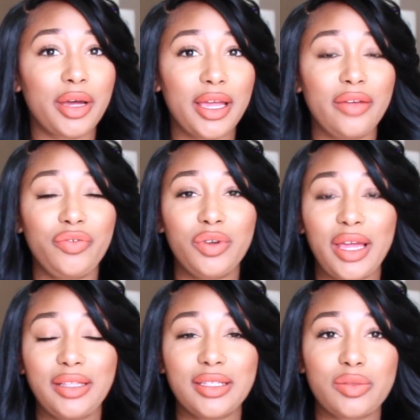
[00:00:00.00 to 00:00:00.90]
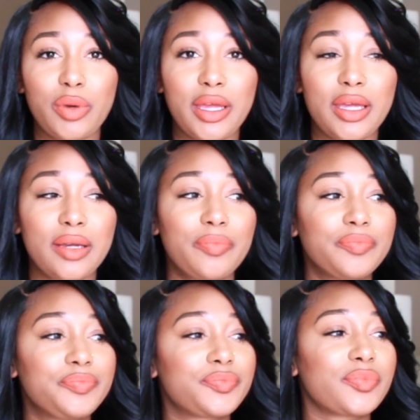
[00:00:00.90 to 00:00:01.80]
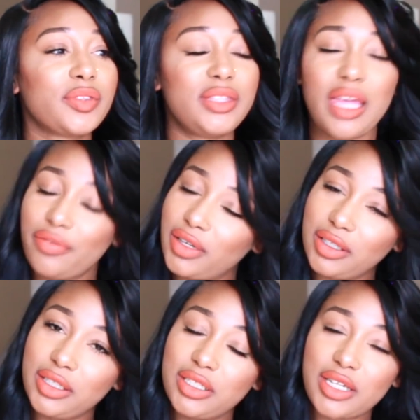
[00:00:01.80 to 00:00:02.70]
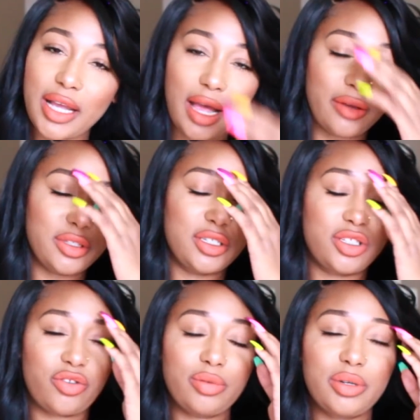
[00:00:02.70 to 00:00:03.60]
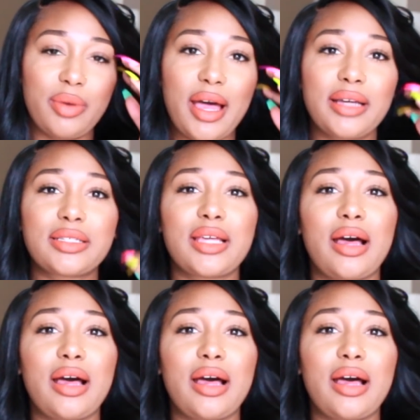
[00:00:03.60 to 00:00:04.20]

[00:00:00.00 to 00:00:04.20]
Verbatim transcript: But if you like this wig, definitely check out the description box.